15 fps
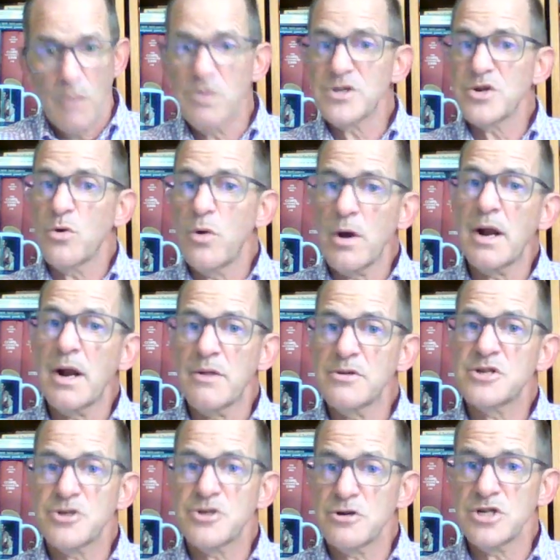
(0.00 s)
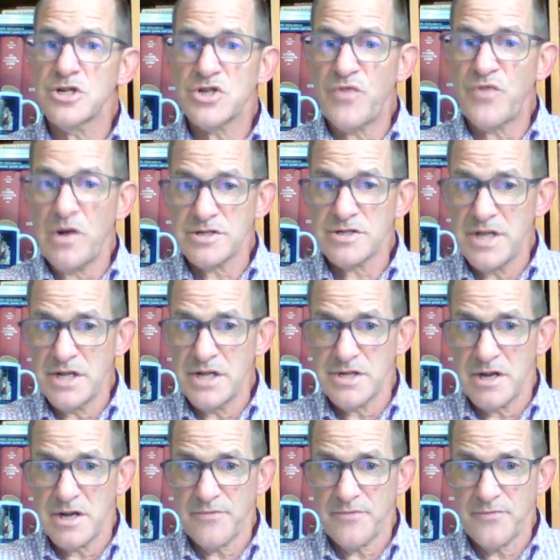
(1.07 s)
And what's going on at this church is false
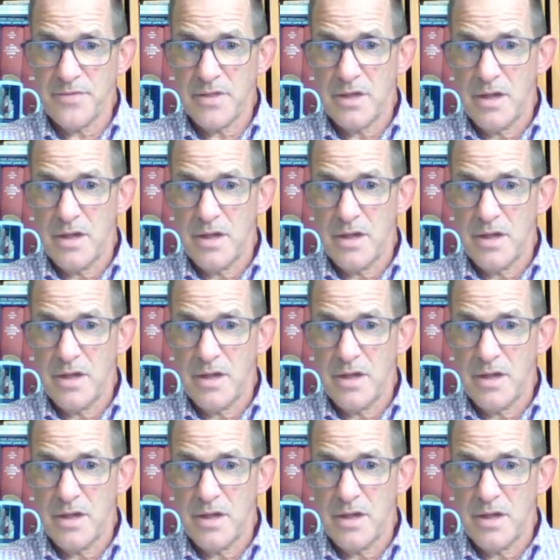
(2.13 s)
teaching.